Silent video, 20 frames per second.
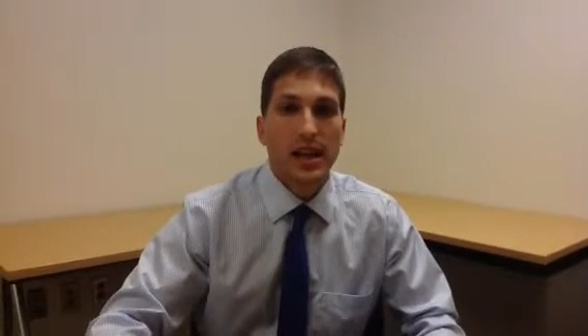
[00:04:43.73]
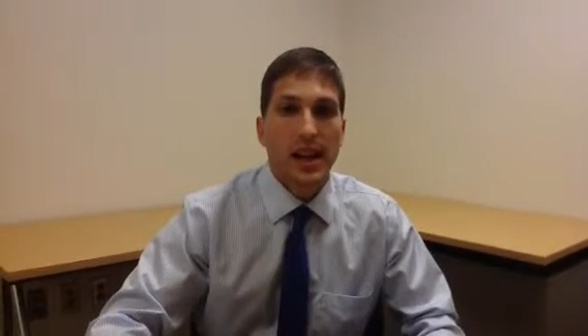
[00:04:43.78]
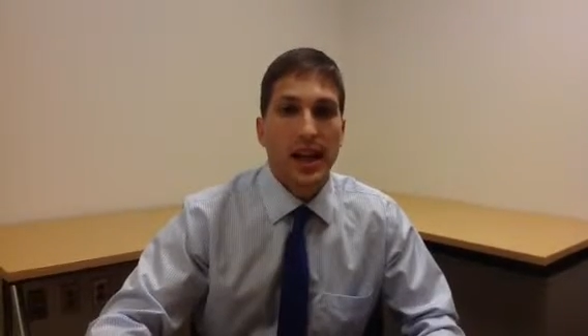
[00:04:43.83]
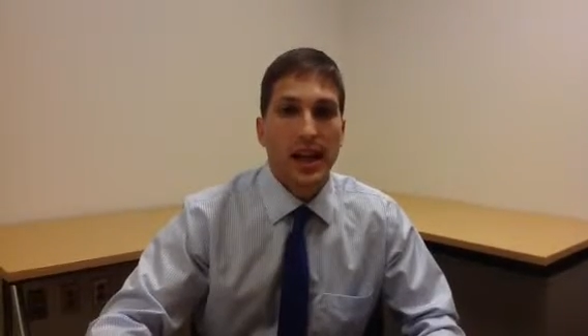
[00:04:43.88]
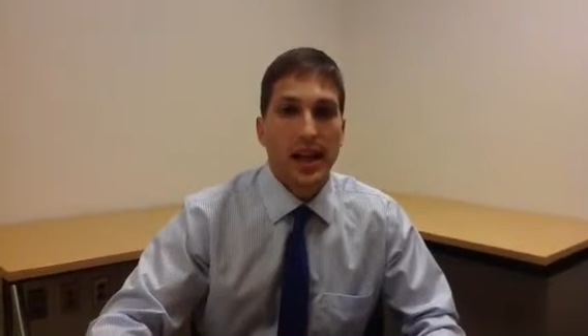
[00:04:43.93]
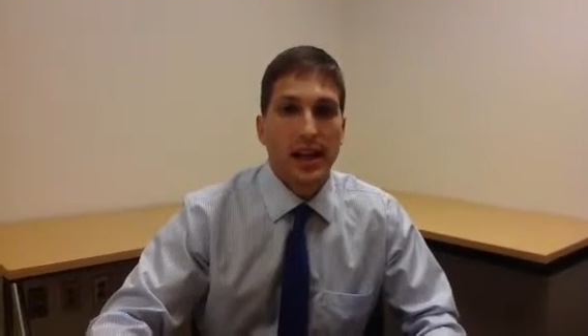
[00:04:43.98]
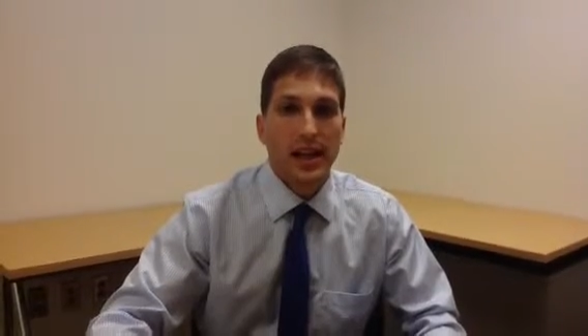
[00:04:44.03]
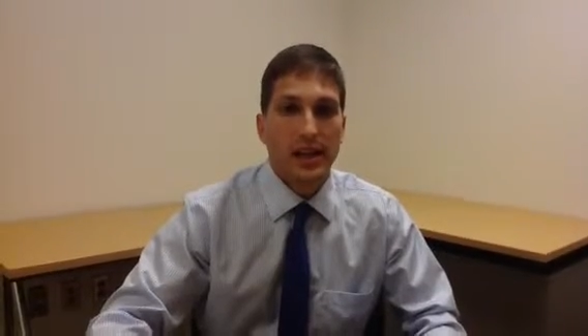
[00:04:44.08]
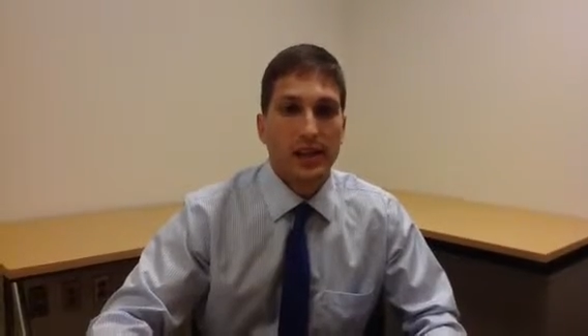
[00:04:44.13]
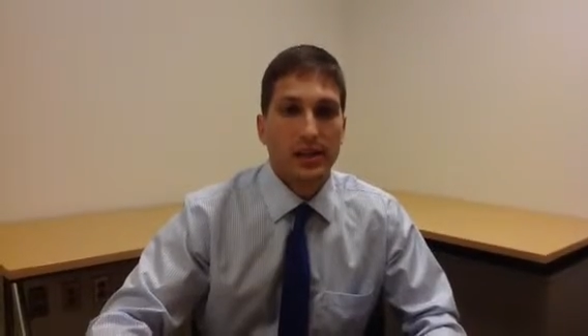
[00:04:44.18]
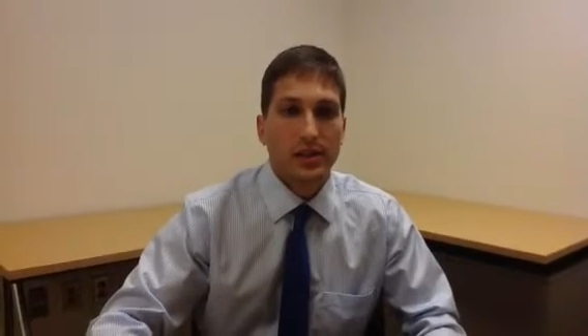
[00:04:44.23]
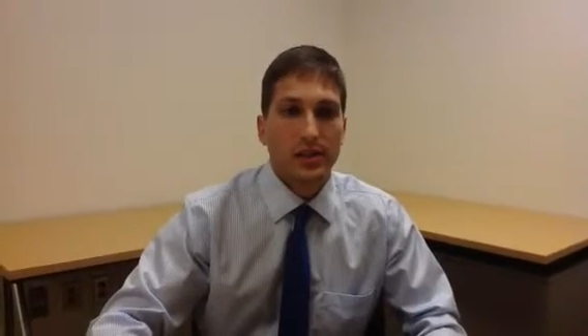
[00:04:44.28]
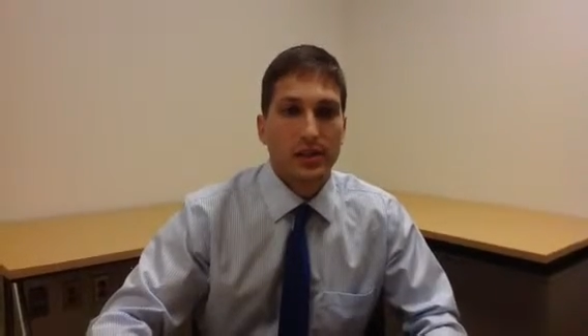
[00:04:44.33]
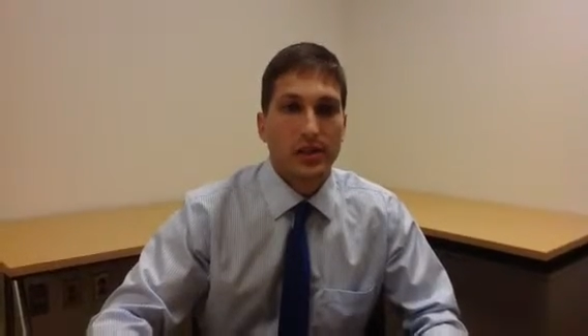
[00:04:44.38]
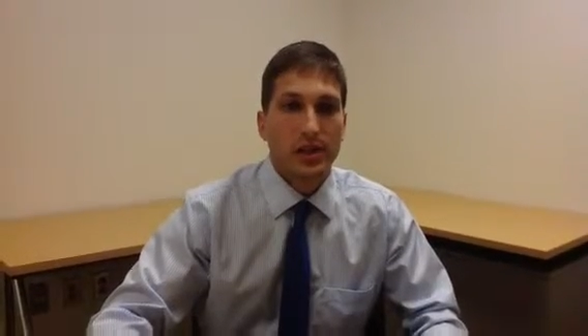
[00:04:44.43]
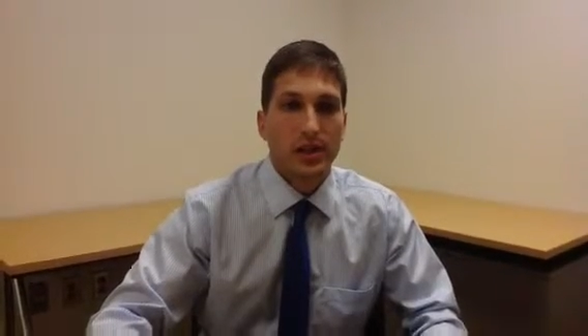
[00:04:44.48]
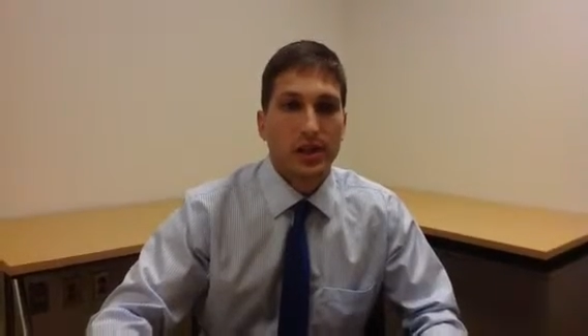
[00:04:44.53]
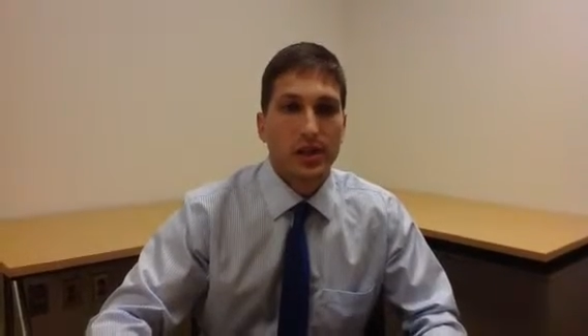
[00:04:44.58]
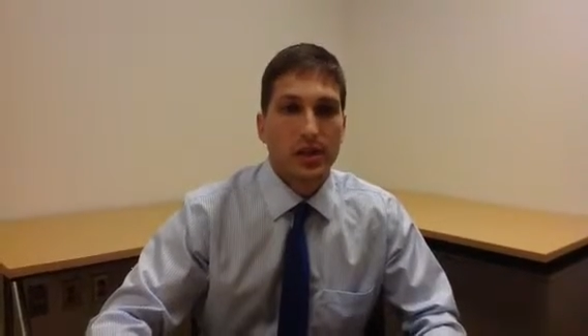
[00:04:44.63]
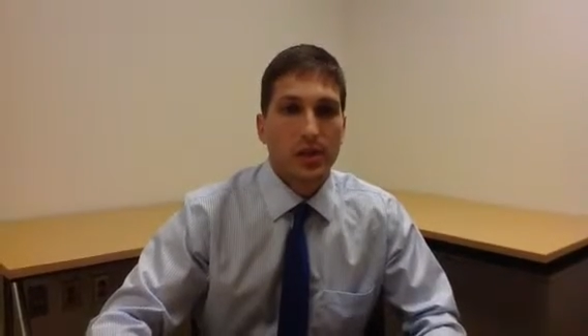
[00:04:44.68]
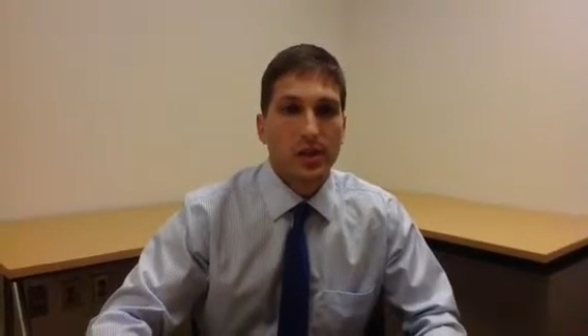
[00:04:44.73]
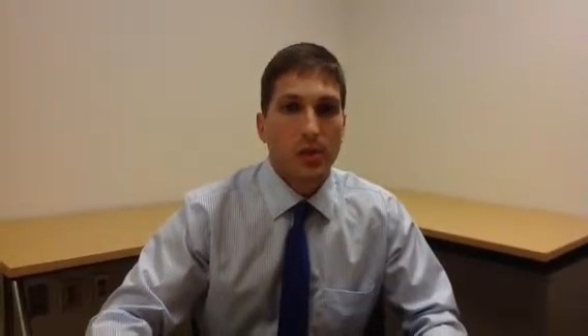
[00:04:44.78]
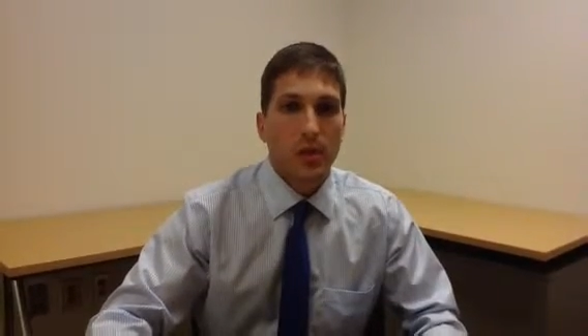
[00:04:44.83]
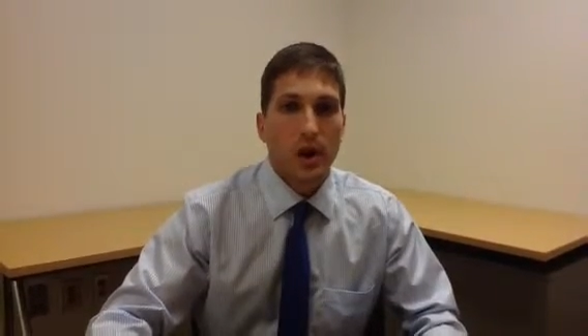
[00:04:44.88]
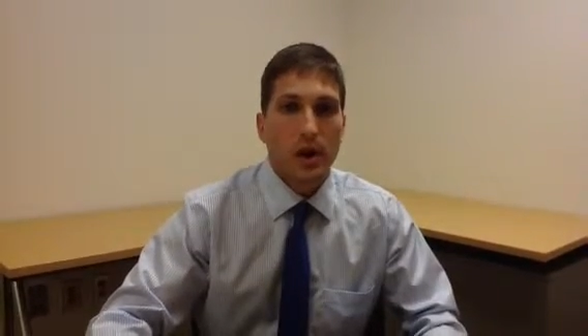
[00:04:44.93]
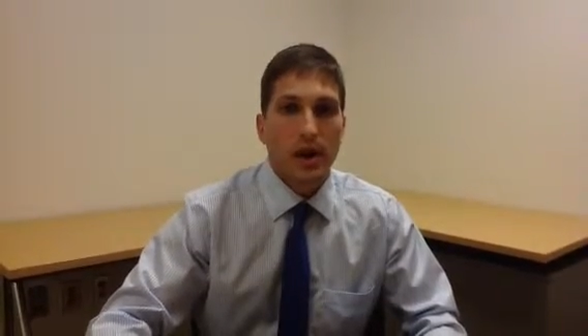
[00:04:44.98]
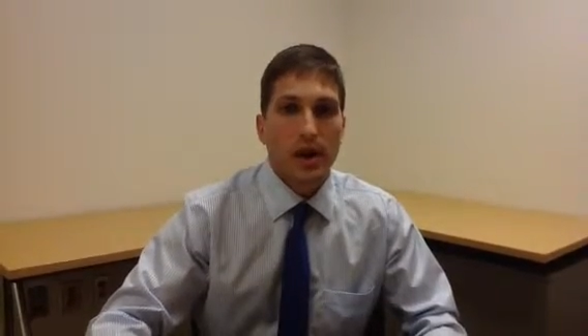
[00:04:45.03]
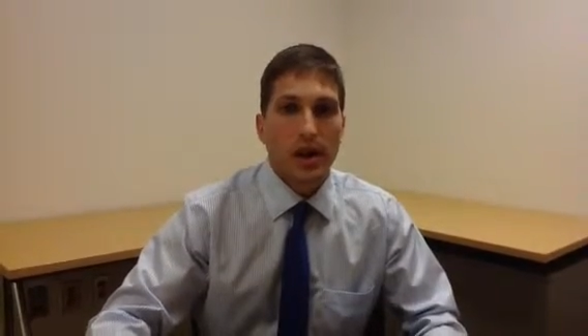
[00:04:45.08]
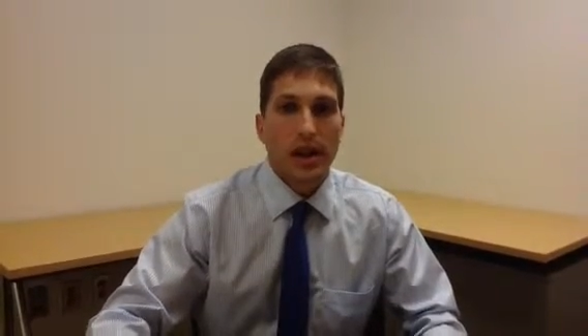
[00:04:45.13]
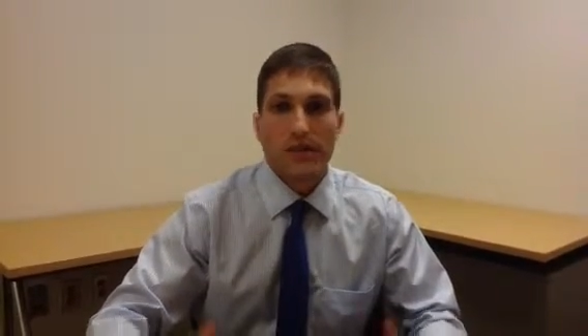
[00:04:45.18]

and while